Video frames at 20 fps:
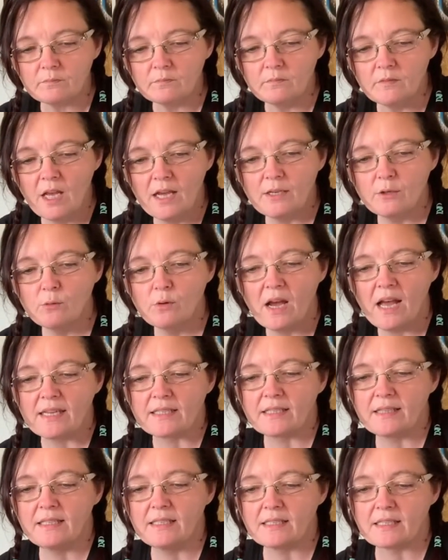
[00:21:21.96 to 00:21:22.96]
and who has
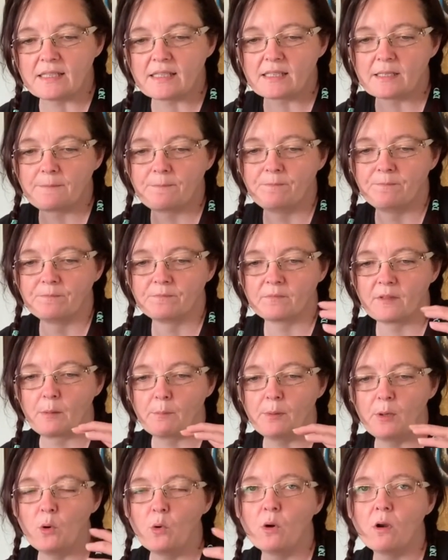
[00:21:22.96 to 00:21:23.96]
this
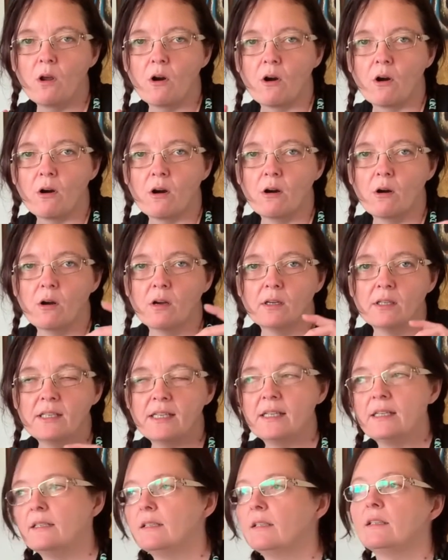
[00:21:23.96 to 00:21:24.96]
polar
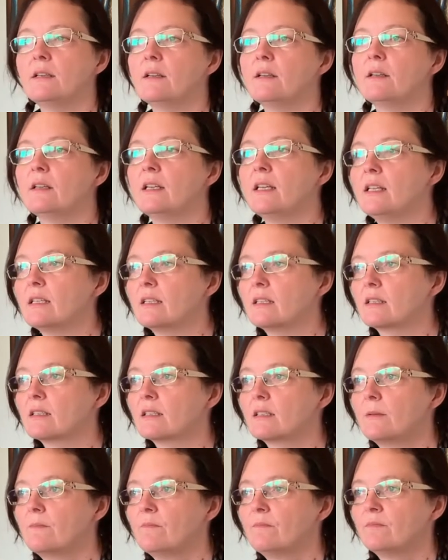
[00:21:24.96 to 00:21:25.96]
in
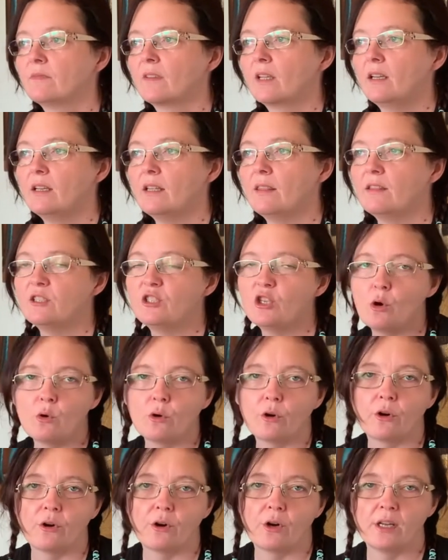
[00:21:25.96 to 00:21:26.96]
the
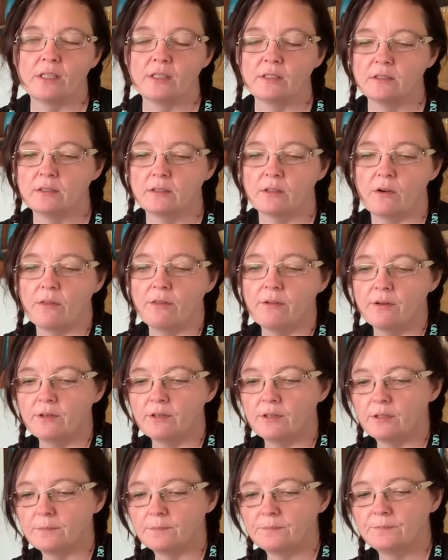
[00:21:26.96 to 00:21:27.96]
Joker and other